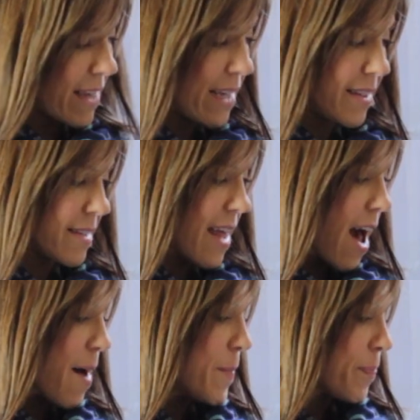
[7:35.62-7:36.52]
Easy as
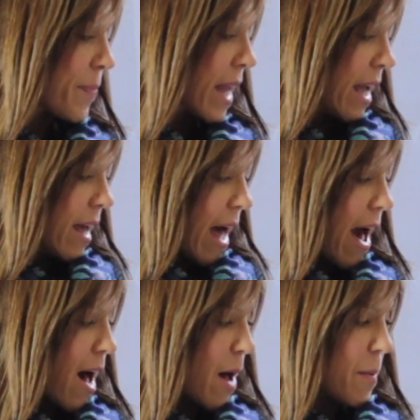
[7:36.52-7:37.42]
that.
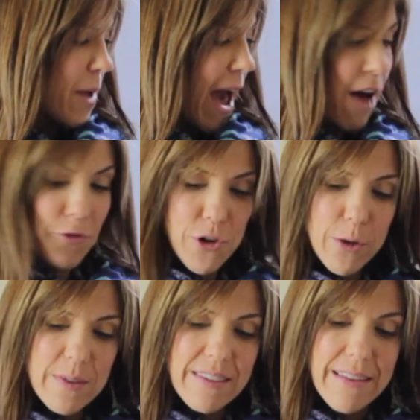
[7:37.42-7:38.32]

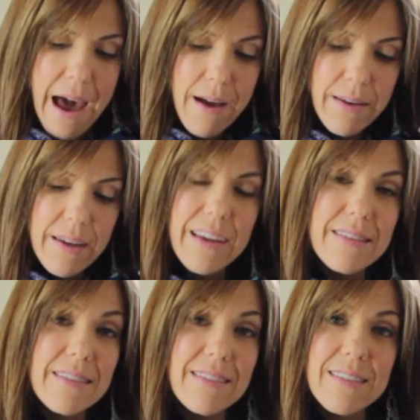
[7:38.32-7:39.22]
Afternoon snack,
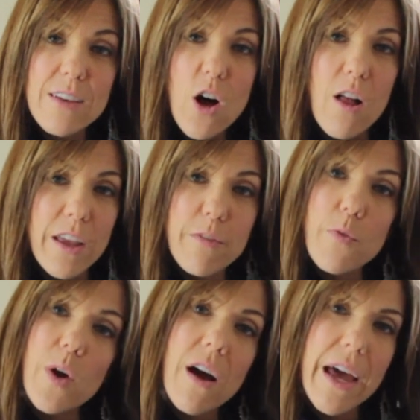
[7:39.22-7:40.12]
it's calling
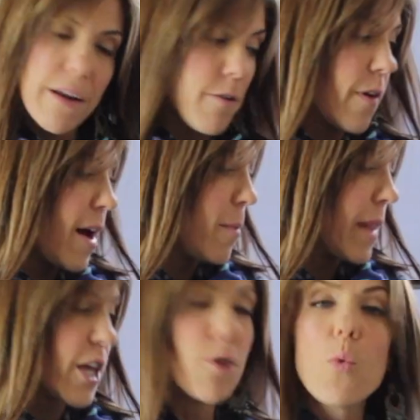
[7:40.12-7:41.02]
for kind of
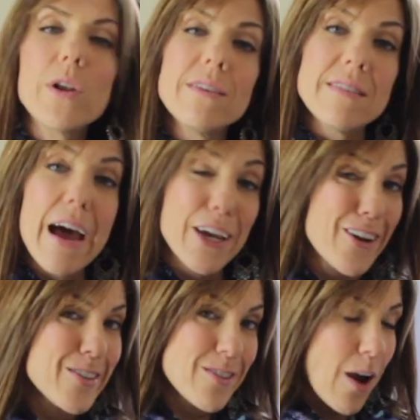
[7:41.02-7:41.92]
like your morning
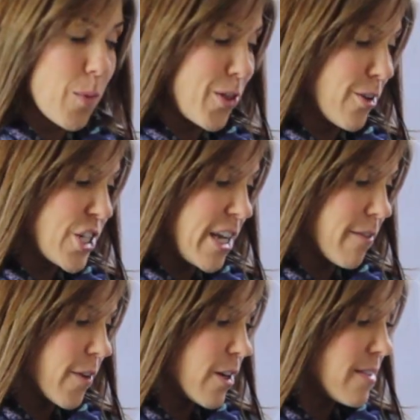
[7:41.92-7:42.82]
snack. You're going to start with your
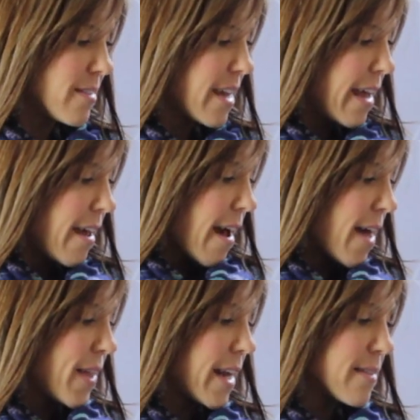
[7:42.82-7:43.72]
cheat first,
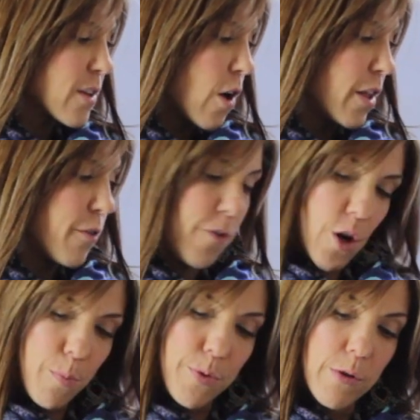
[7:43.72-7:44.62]
and then it's calling
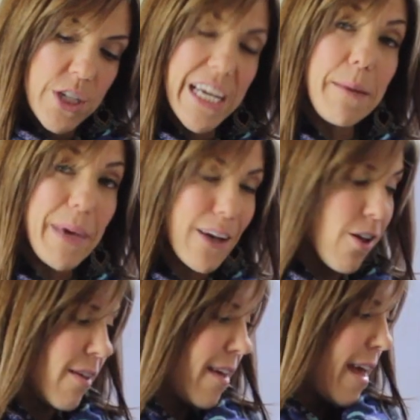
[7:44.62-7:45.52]
for your protein
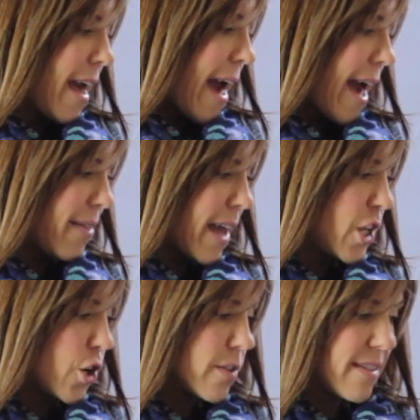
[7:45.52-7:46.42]
meal, and
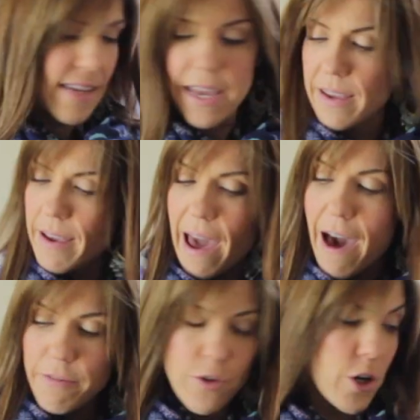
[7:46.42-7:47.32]
then your Xing
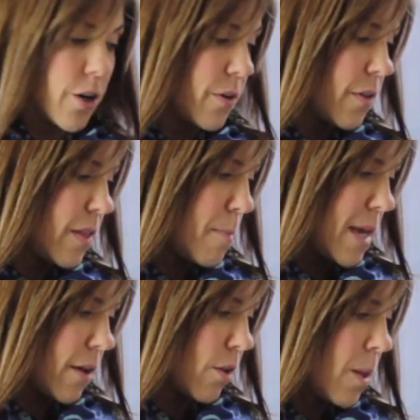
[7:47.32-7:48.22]
after the
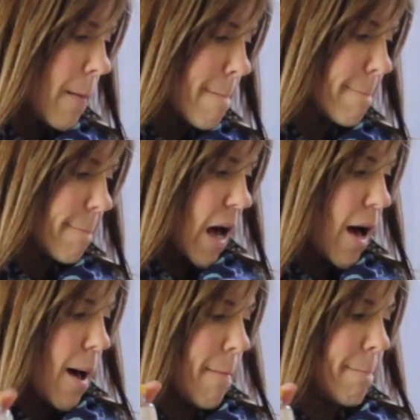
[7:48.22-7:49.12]
meal,
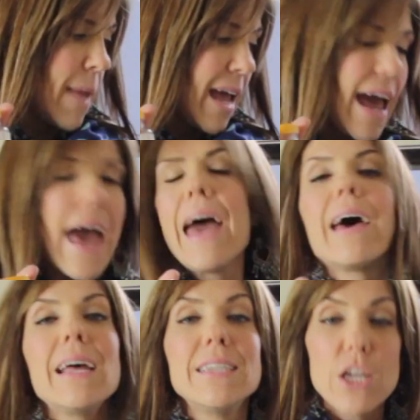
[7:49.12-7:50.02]

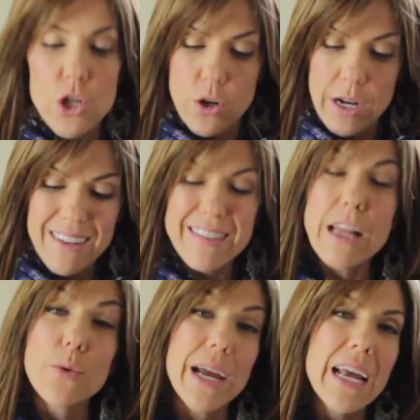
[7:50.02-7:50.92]
and your
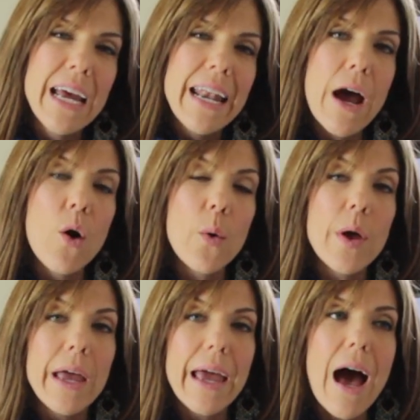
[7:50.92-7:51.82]
Accelerate.
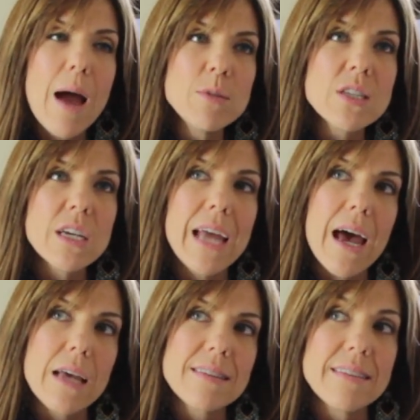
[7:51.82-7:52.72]
Now, I'm just going
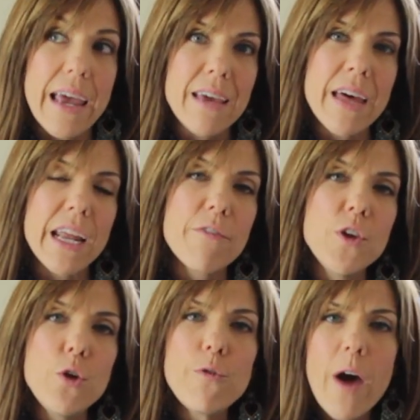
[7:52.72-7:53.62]
to say that
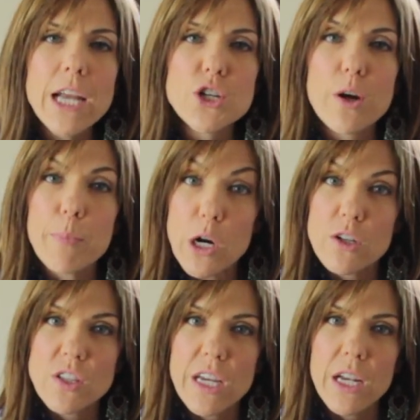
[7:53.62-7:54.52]
if you find you're a
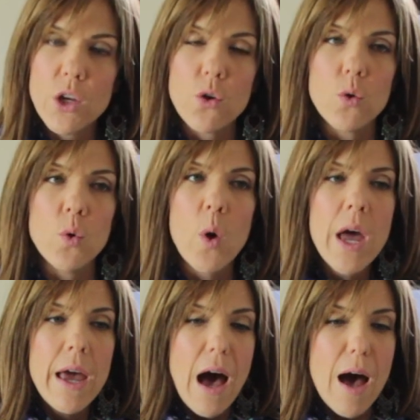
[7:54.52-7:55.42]
person
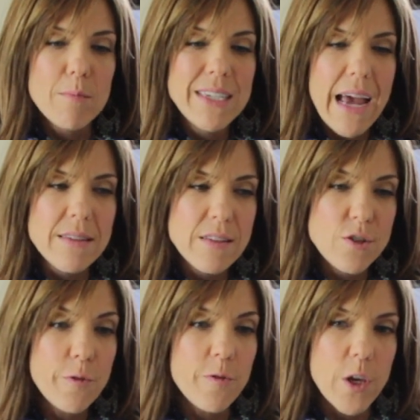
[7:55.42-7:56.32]
who
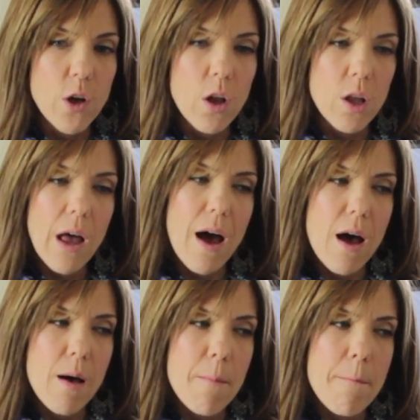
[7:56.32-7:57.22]
tends to feel
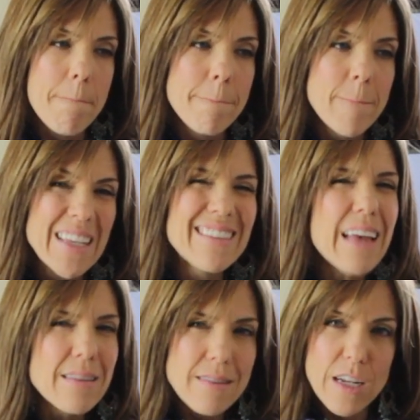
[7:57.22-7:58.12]

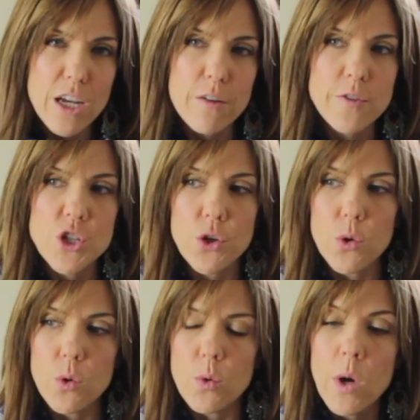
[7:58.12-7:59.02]
sensitive
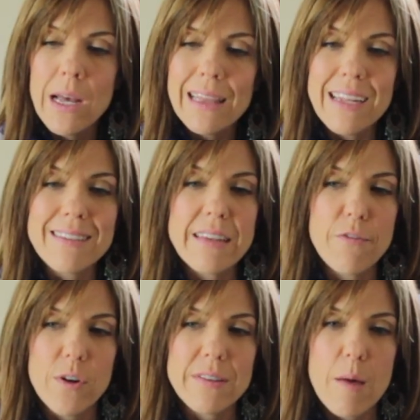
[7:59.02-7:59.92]
to, let's
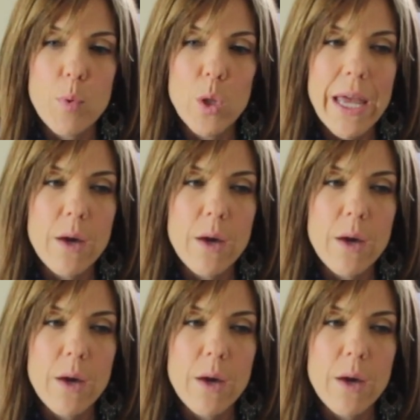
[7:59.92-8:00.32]
say for example,